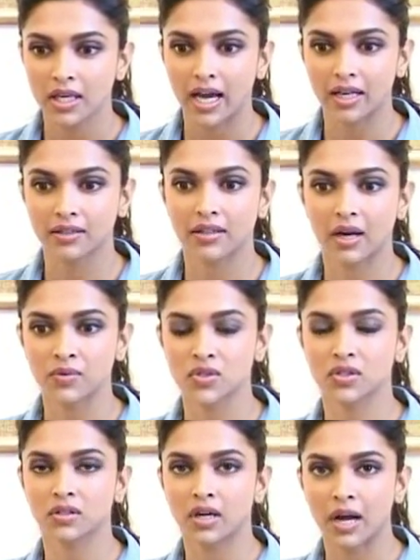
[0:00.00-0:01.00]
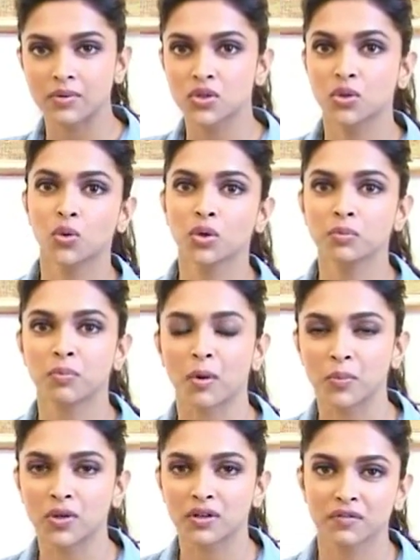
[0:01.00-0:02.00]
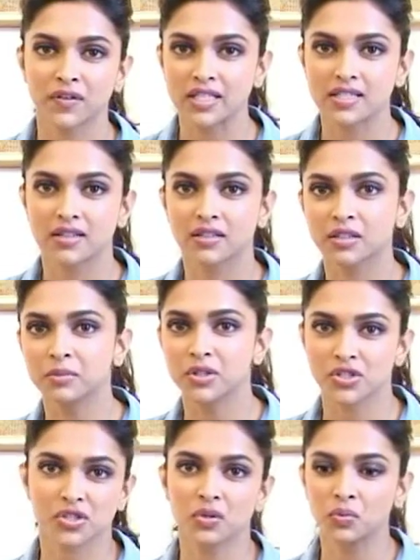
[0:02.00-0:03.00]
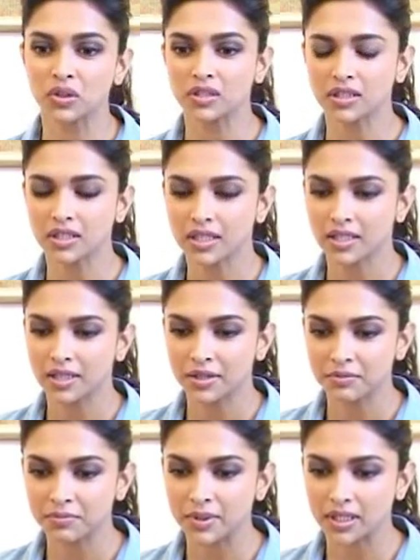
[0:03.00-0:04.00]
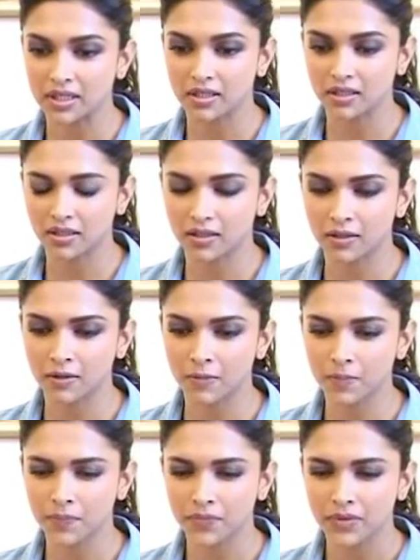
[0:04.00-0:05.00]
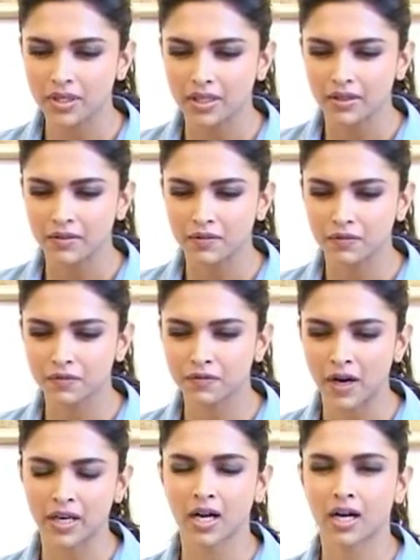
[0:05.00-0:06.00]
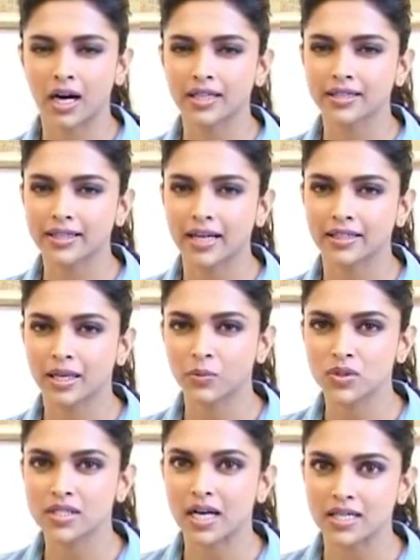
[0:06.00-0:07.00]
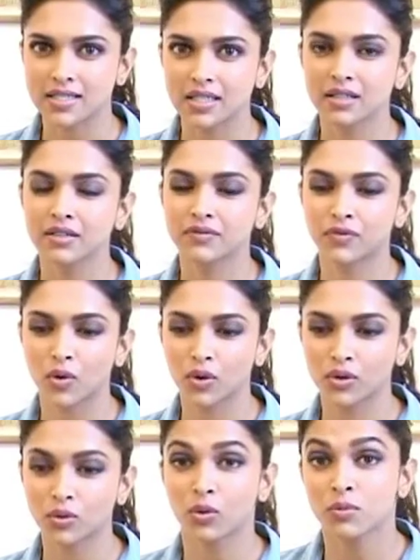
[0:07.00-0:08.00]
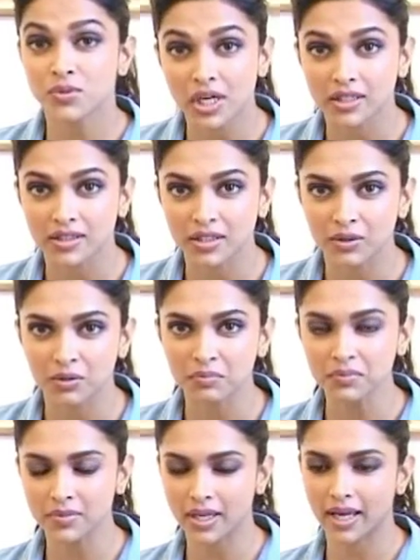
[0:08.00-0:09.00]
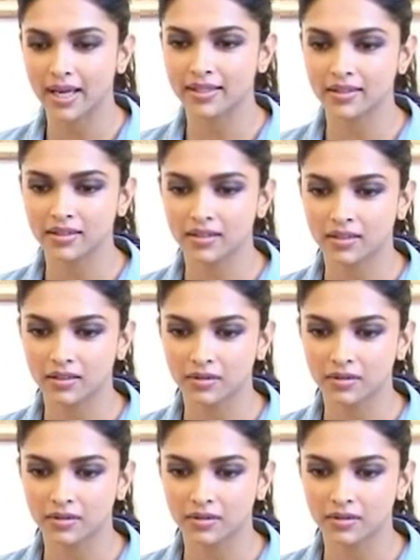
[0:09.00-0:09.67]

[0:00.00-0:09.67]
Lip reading: I was a known popular face in the commercial world, but Farah Khan at that time was casting for Om Shanti Om, and